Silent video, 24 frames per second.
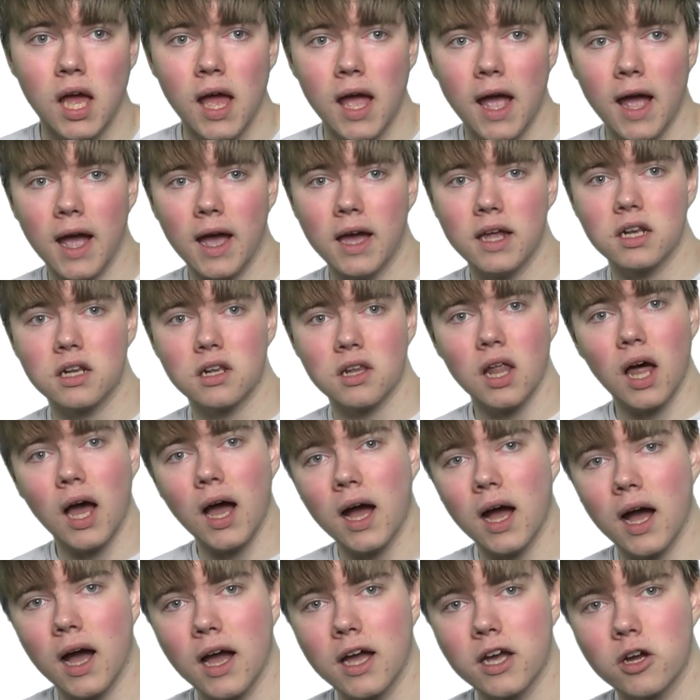and
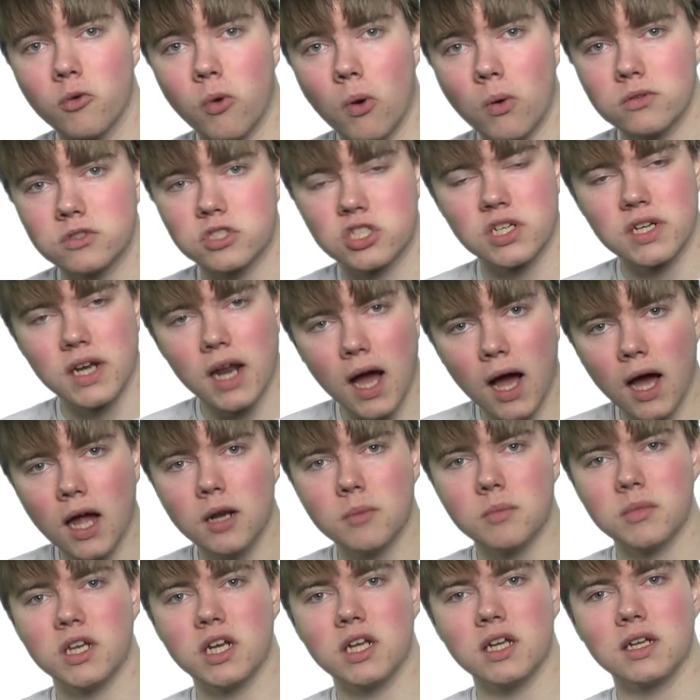lahai quotes
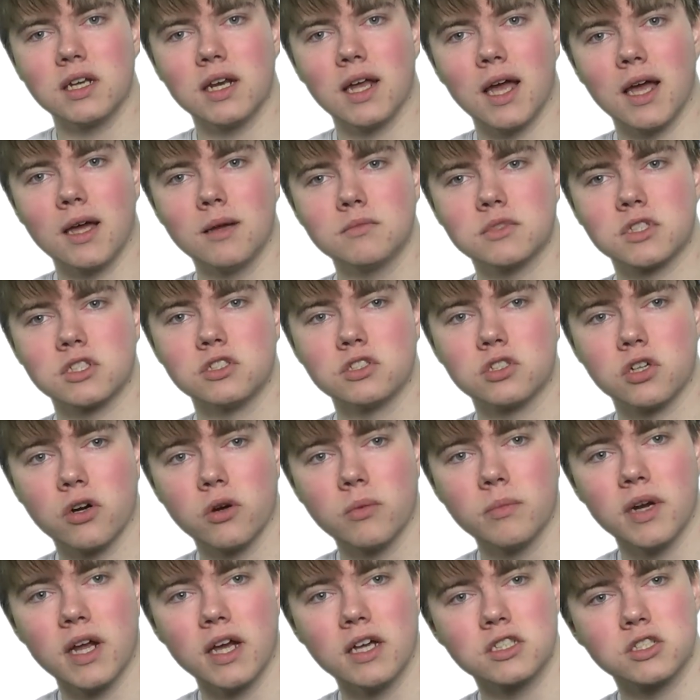non-meaning names and
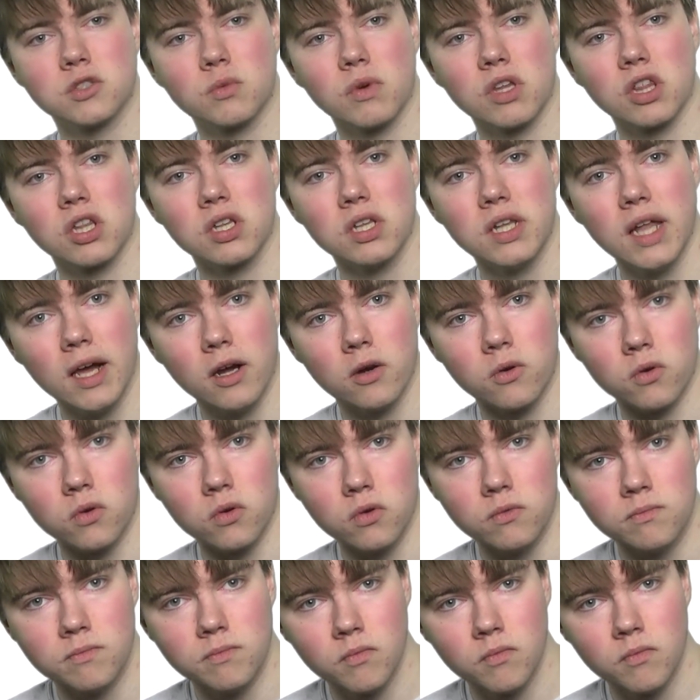terminates with lehu,